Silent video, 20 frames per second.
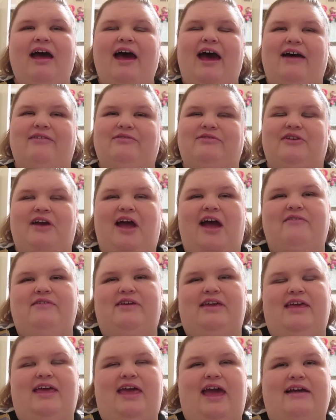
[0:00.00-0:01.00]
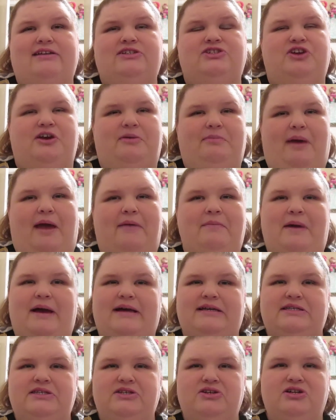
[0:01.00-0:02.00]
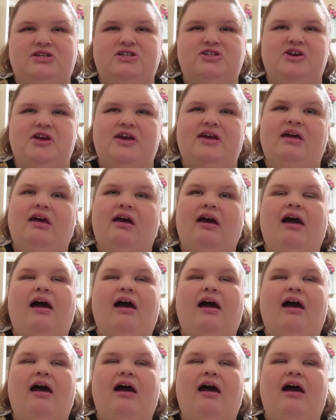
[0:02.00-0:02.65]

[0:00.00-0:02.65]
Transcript: after having gastric bypass surgery.